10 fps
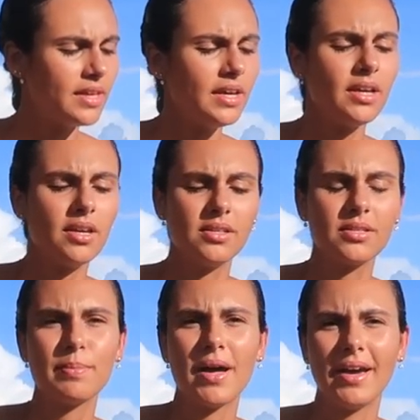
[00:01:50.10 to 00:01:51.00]
thing
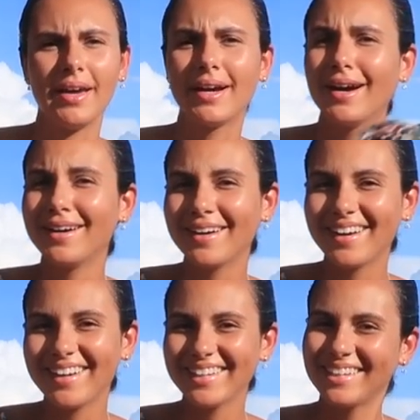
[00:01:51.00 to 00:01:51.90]
is my
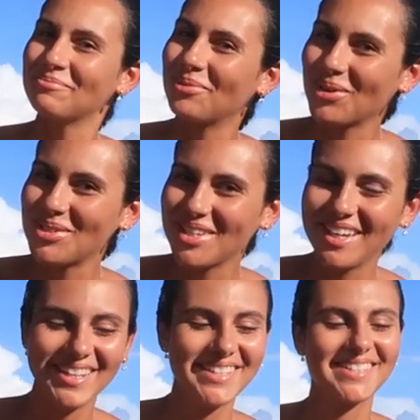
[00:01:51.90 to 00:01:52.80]
canga. In
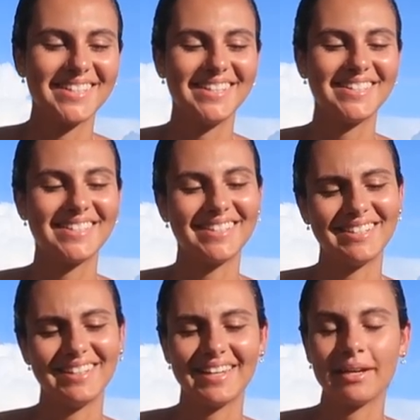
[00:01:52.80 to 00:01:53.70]
Portuguese it's
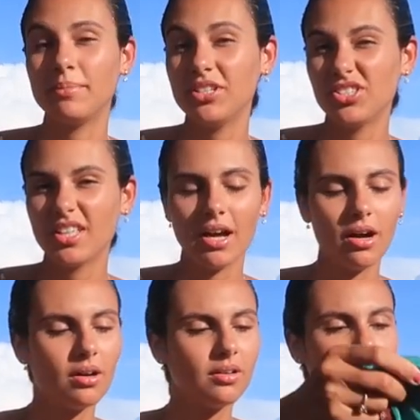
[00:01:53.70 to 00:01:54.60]
uh, like a beach
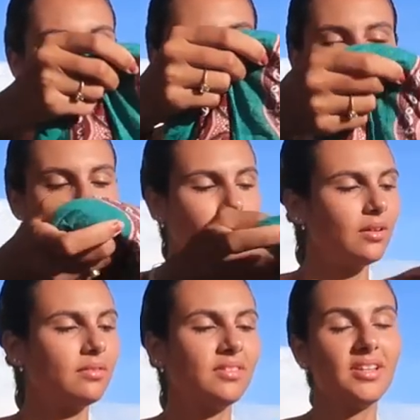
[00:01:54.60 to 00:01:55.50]
towel.
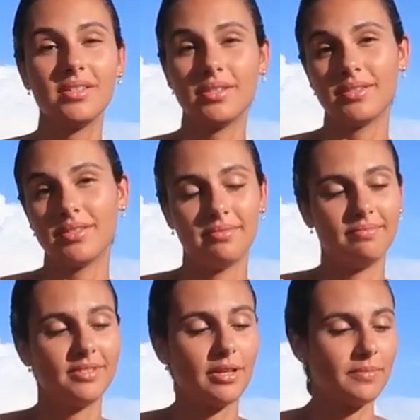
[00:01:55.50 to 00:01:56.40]
This is
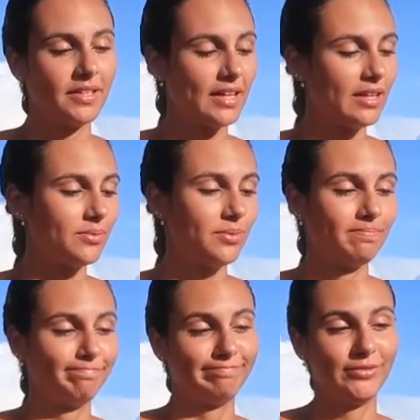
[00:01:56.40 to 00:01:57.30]
something that
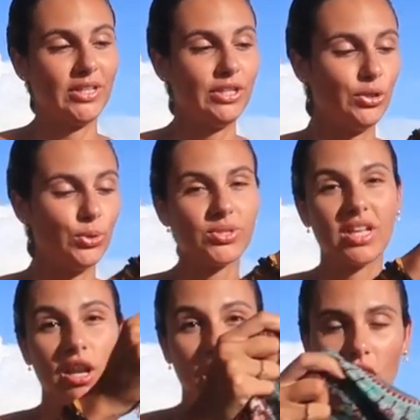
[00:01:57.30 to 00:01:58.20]
we use
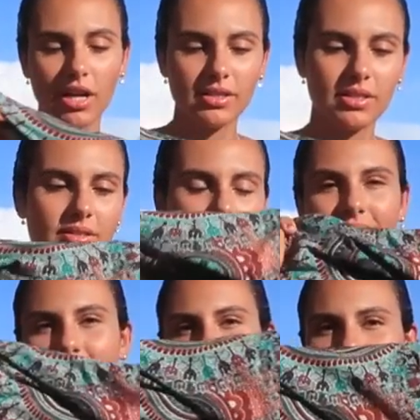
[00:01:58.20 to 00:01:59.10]
a lot.
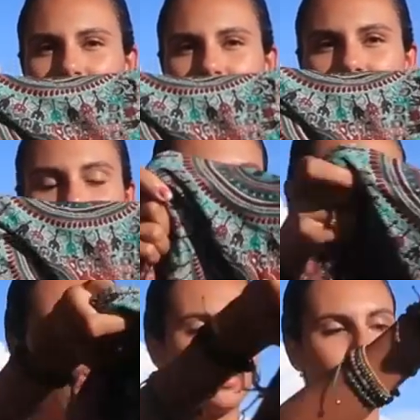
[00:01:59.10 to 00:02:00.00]

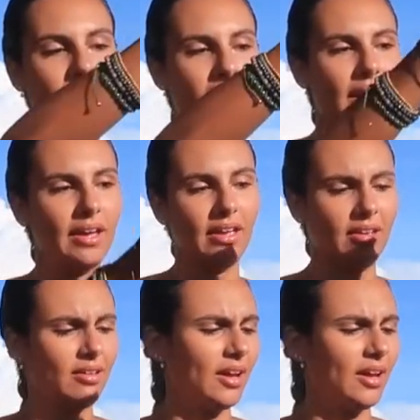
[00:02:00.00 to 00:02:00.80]
You can buy,